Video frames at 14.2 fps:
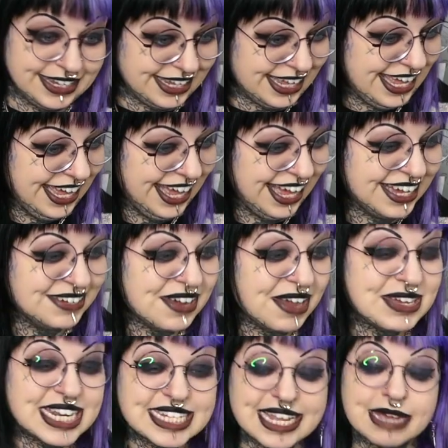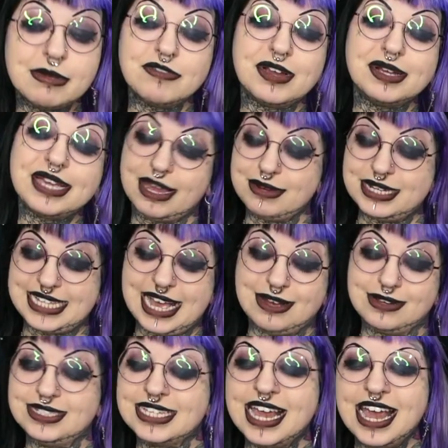I'm gonna stay at my friend Kerry's
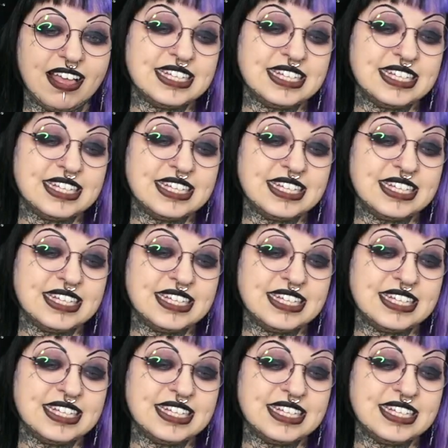house.